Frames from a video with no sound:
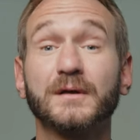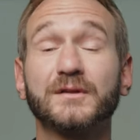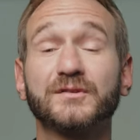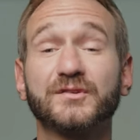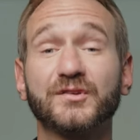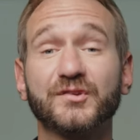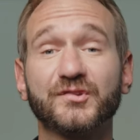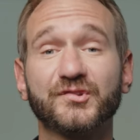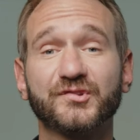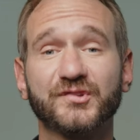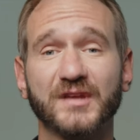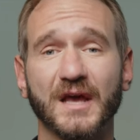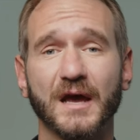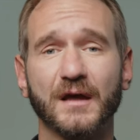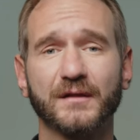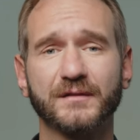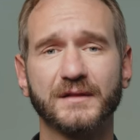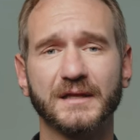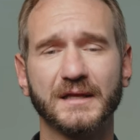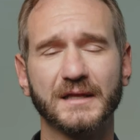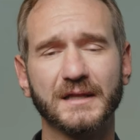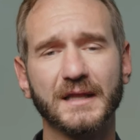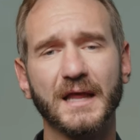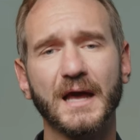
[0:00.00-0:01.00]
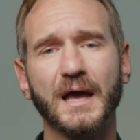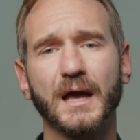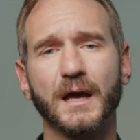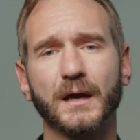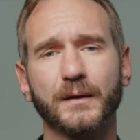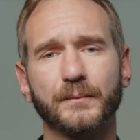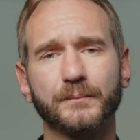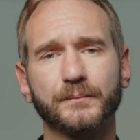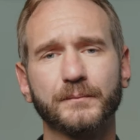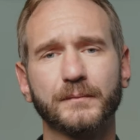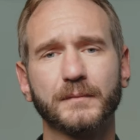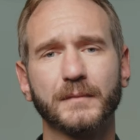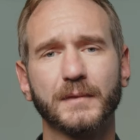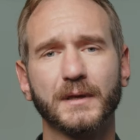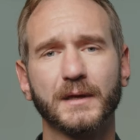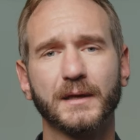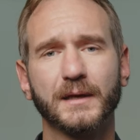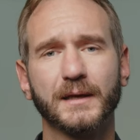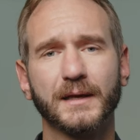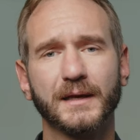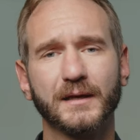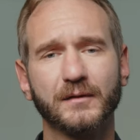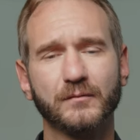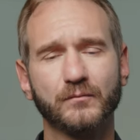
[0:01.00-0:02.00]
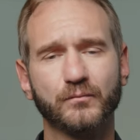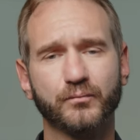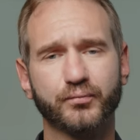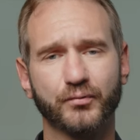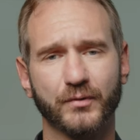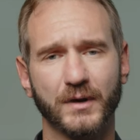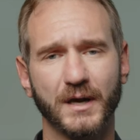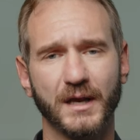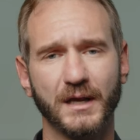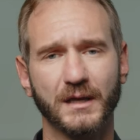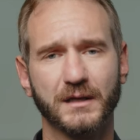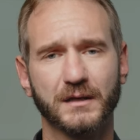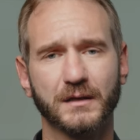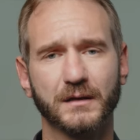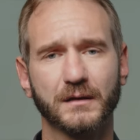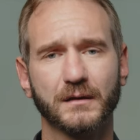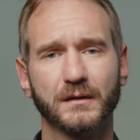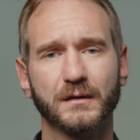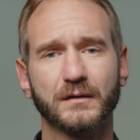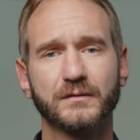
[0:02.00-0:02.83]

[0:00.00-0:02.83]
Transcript: to sound the alarm and break